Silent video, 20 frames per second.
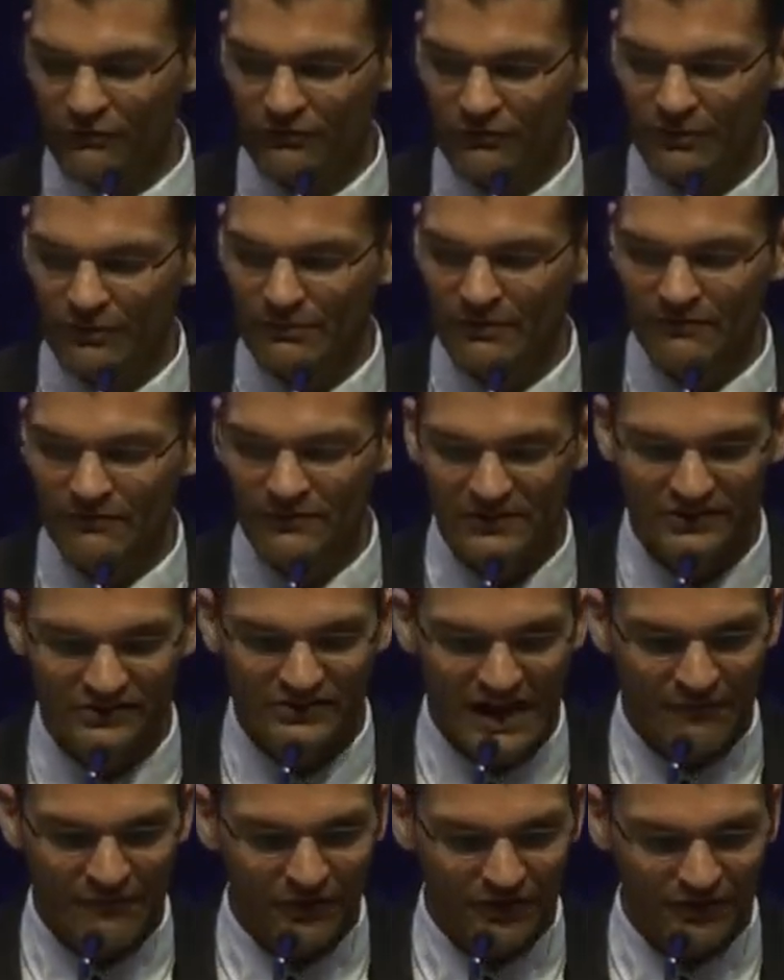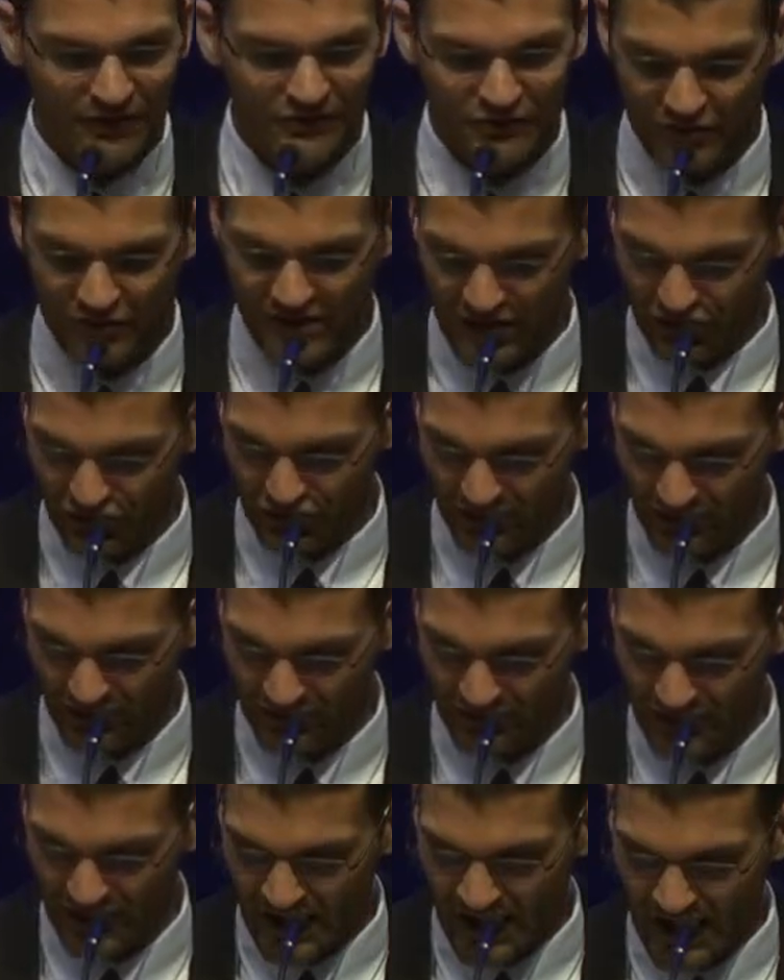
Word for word: from philosophical considerations,